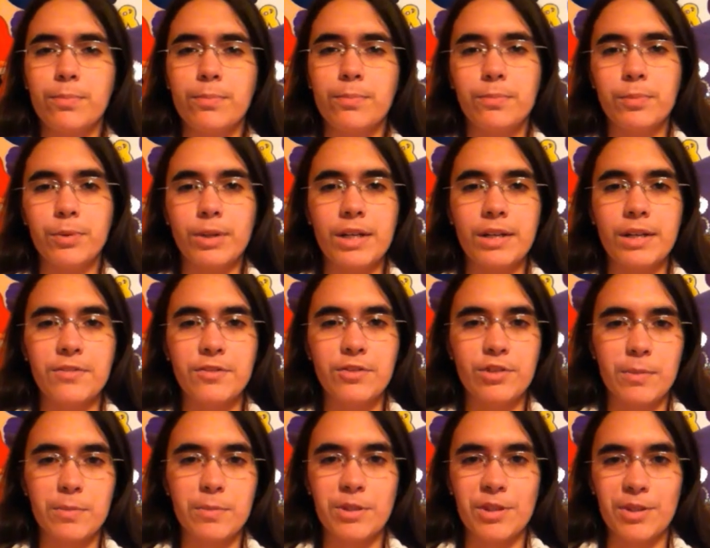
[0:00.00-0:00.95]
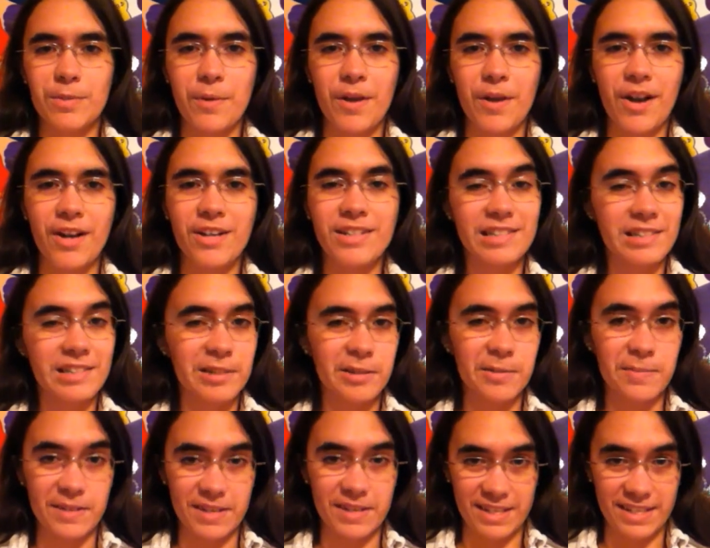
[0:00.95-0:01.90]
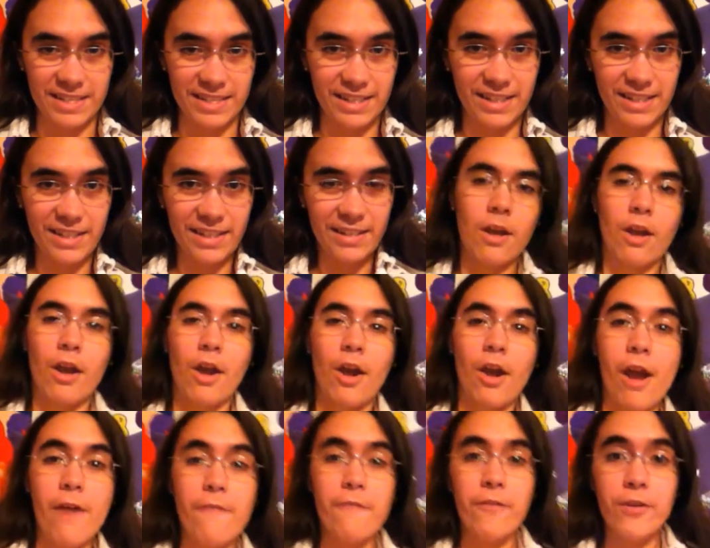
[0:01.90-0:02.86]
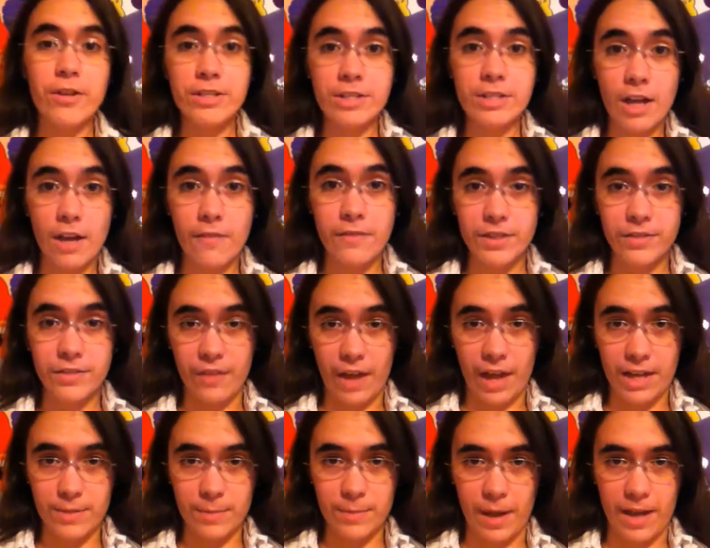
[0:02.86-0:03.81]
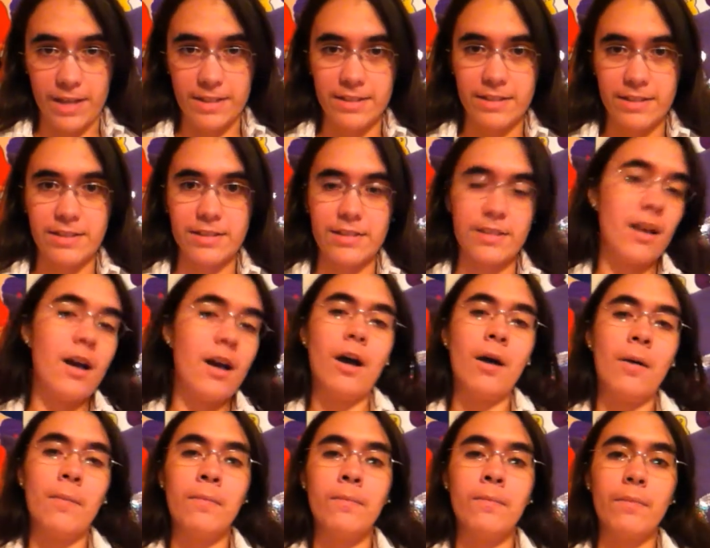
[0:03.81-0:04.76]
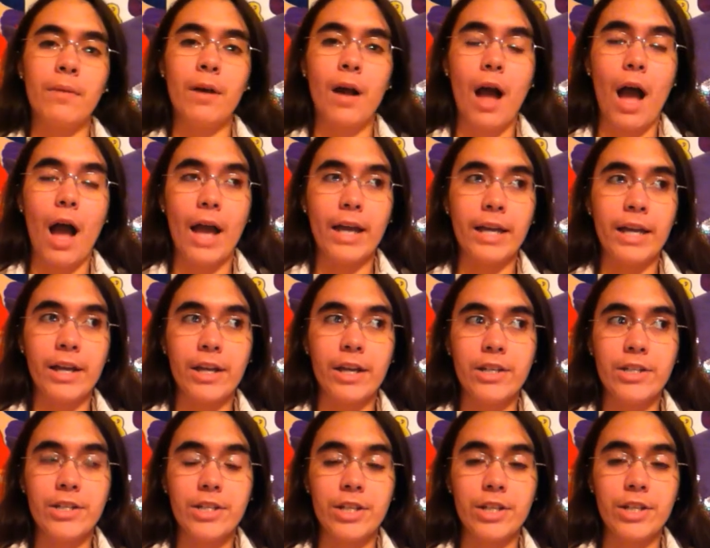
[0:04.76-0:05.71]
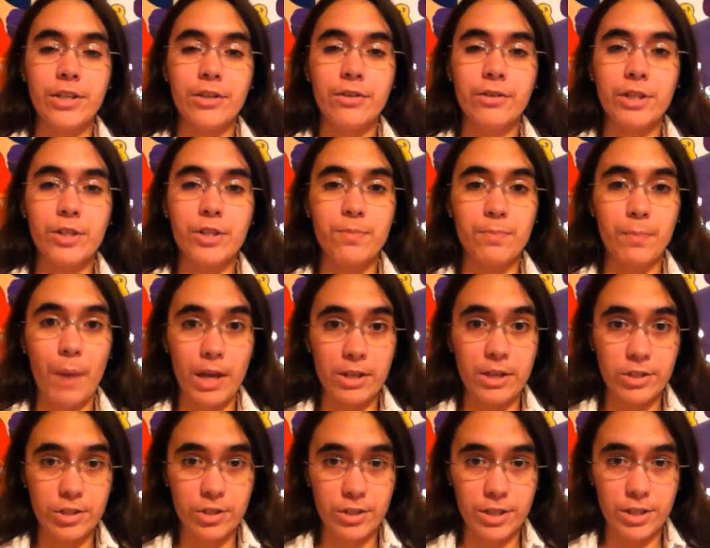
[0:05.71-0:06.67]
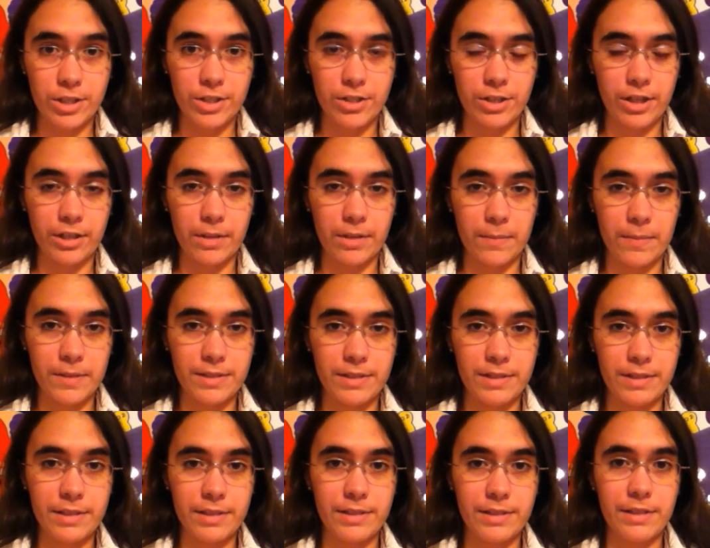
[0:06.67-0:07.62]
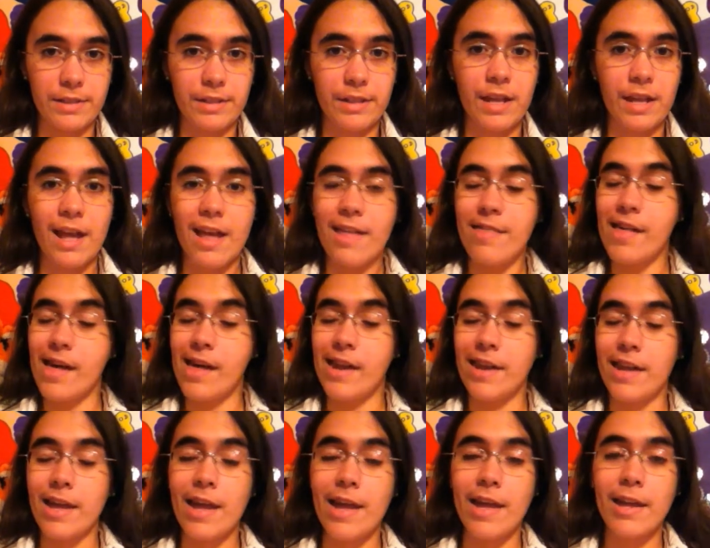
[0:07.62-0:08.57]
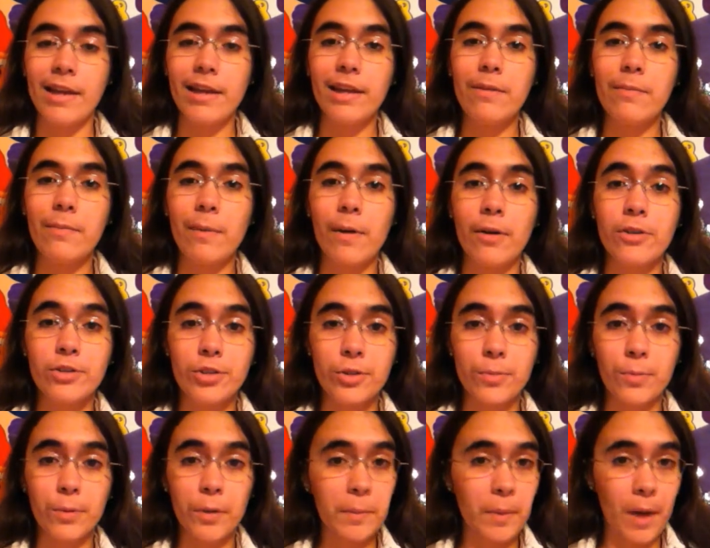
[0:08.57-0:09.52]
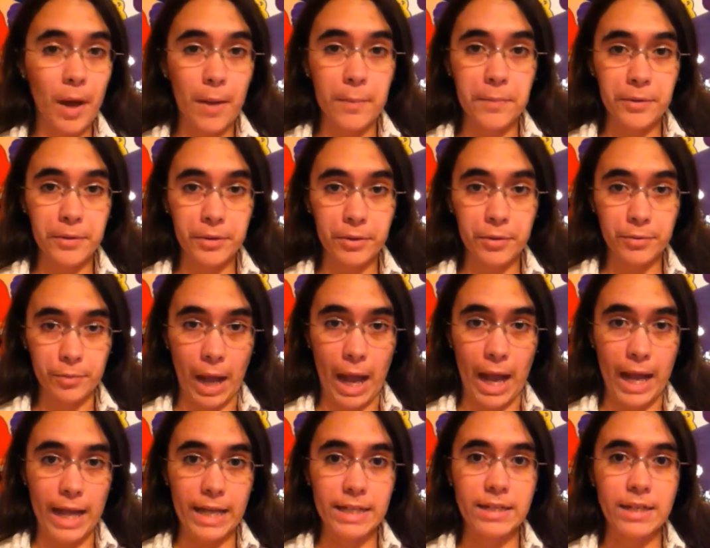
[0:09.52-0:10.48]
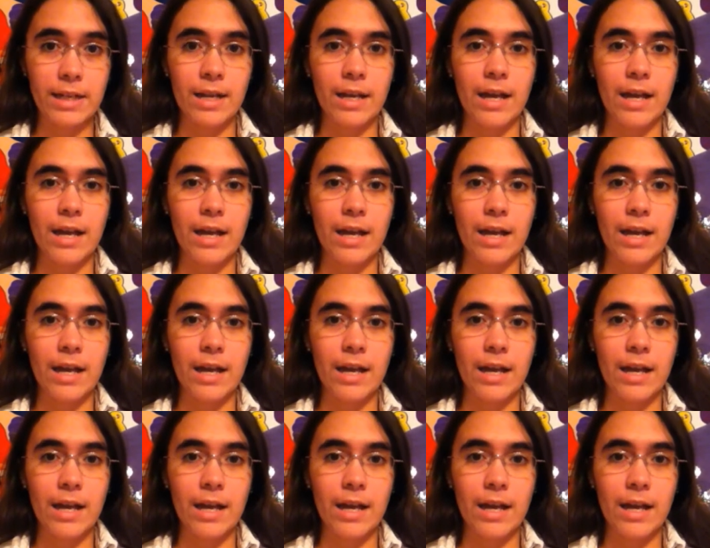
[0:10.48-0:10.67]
brief trip to the parks a little bit easier. Alright, first off is fast passes. I guarantee you, especially during the busy season, that any super popular ride